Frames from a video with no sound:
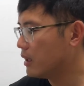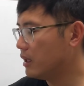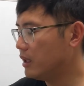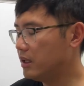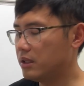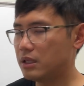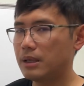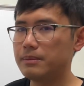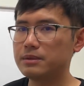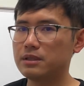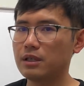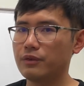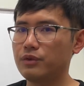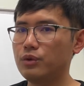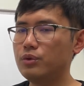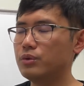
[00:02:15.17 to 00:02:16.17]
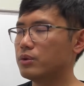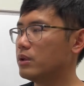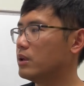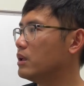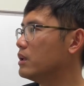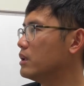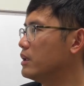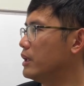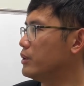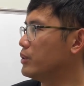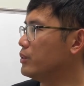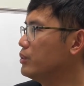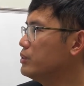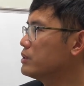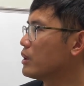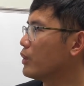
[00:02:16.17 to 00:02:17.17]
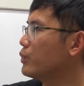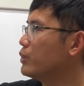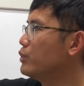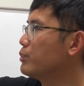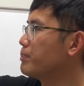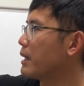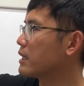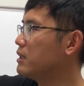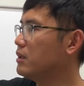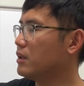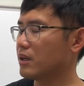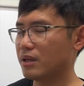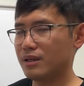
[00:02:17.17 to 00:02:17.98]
in terms of u. And to do so, we look back here.